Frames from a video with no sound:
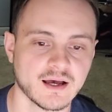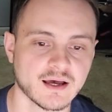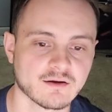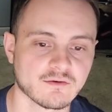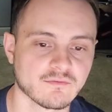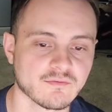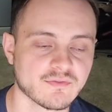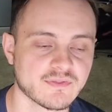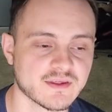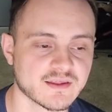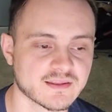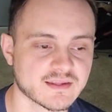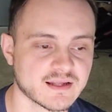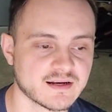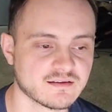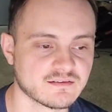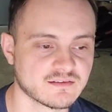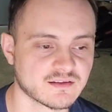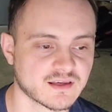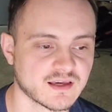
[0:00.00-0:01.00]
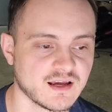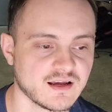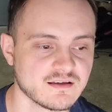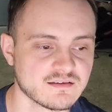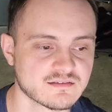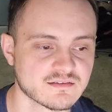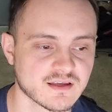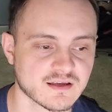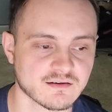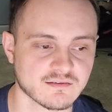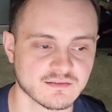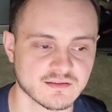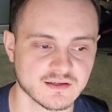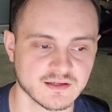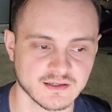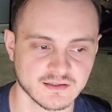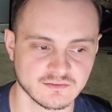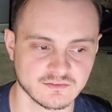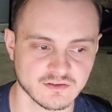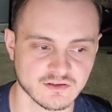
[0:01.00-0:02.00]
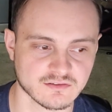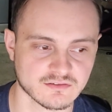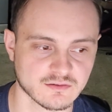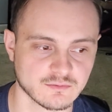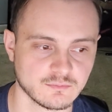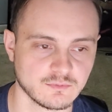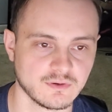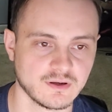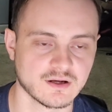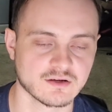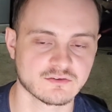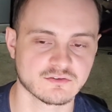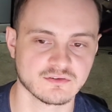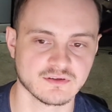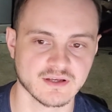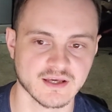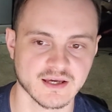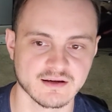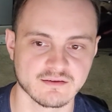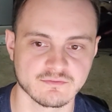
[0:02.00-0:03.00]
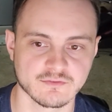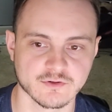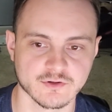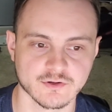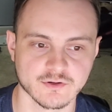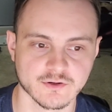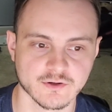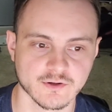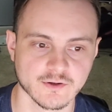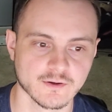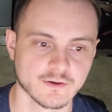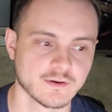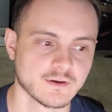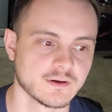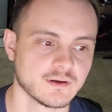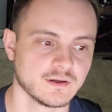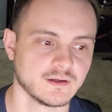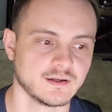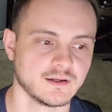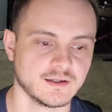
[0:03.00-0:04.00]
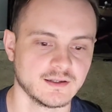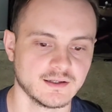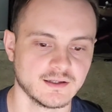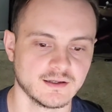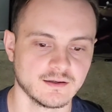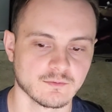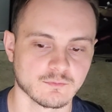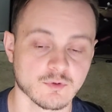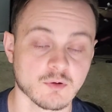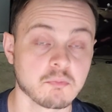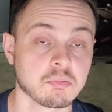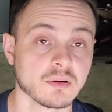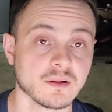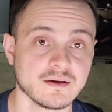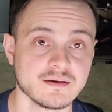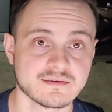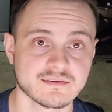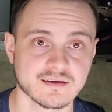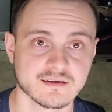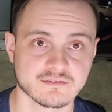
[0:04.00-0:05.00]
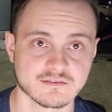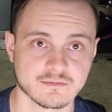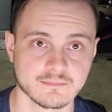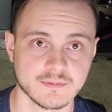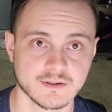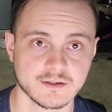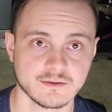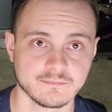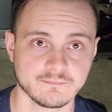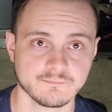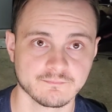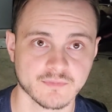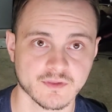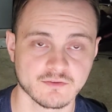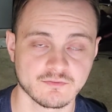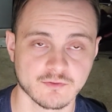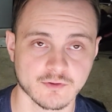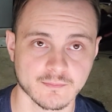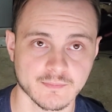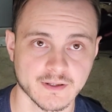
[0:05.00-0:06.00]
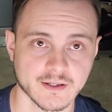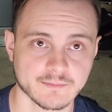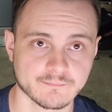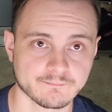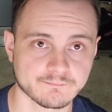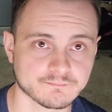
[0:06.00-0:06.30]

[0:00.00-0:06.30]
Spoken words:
I don't think that is the case. I don't think JSON will actually ever replace XML format.